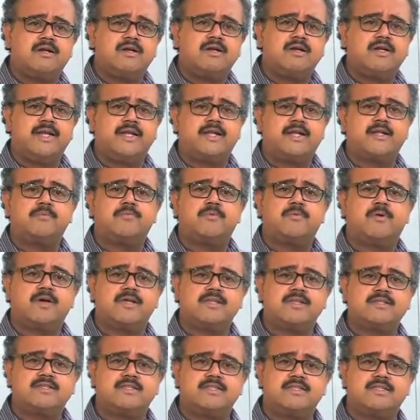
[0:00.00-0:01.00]
data
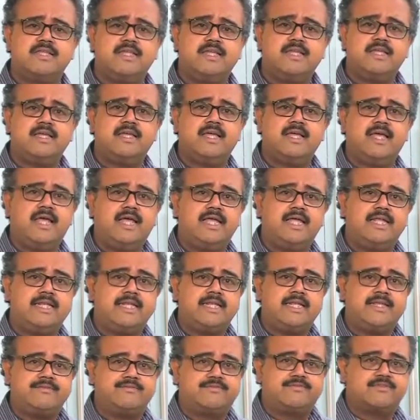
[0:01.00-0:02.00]
points in the
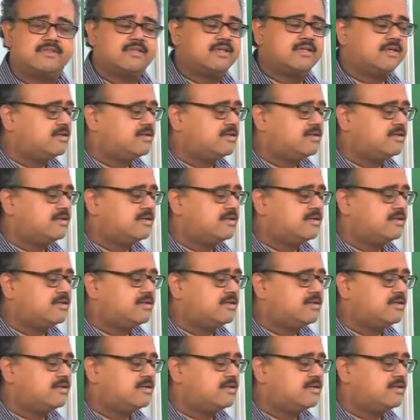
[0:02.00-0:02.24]
leaves.